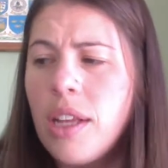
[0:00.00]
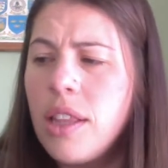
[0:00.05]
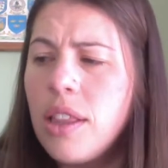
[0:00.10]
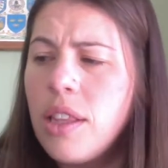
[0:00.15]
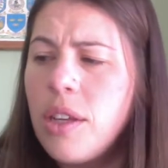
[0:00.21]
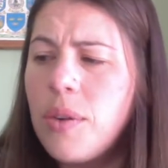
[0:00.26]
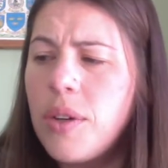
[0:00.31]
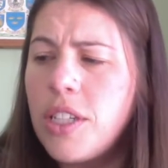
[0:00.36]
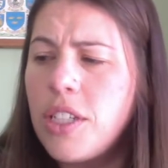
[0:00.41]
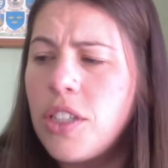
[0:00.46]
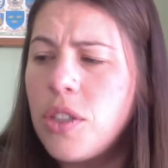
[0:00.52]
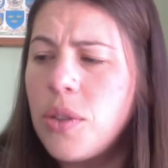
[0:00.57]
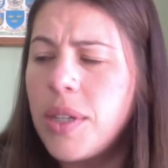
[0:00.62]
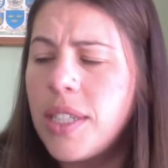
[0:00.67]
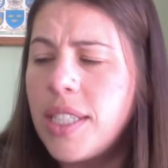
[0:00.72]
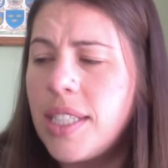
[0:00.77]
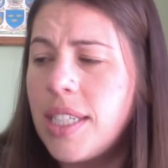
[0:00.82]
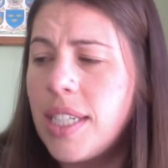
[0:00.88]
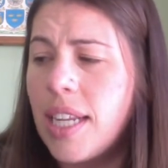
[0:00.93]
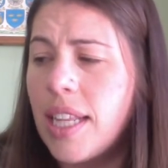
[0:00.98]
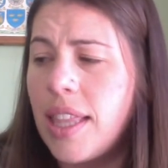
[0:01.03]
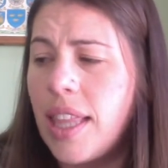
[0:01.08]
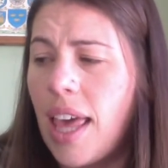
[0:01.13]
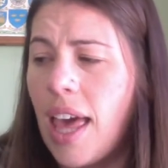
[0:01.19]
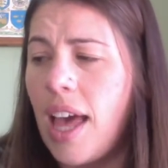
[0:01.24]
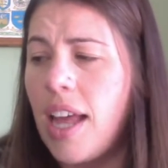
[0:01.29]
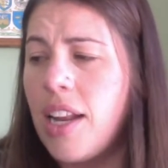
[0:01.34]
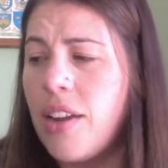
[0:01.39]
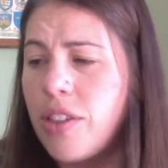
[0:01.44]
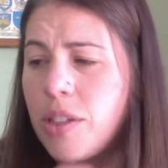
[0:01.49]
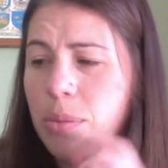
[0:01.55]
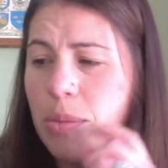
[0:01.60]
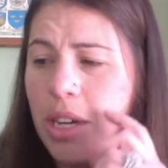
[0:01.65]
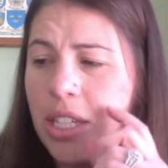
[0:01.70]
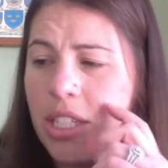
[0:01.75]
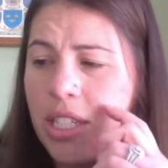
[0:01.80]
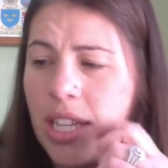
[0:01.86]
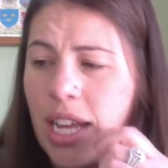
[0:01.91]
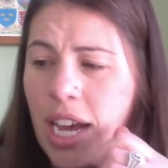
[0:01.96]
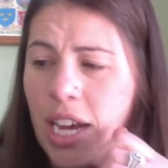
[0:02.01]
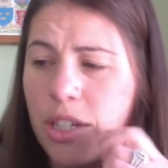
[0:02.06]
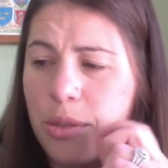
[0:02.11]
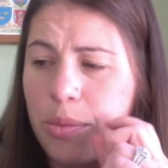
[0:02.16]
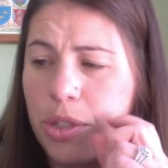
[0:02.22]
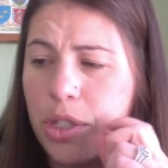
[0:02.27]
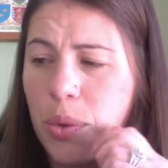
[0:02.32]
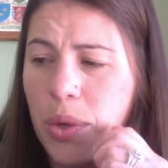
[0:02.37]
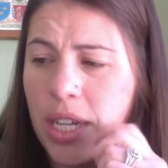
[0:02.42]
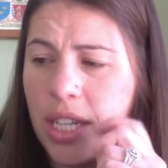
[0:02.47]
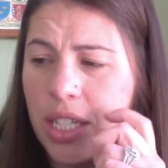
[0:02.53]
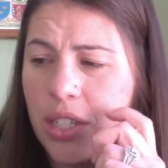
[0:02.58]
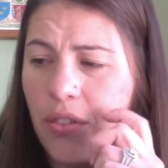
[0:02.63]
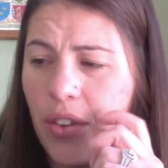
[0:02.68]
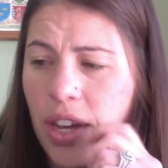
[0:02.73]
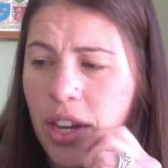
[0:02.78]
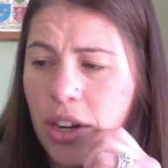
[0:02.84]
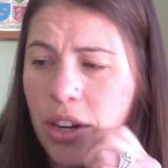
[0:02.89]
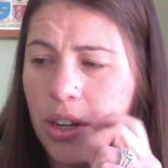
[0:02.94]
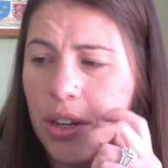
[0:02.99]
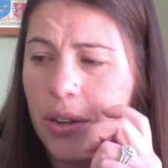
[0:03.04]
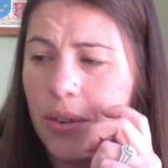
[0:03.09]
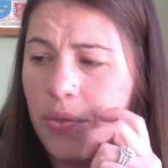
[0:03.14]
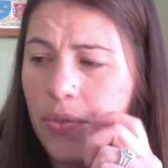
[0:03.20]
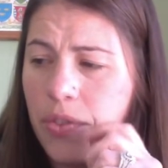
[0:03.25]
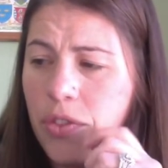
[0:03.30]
Louis twisted at the end of his mustache between his finger.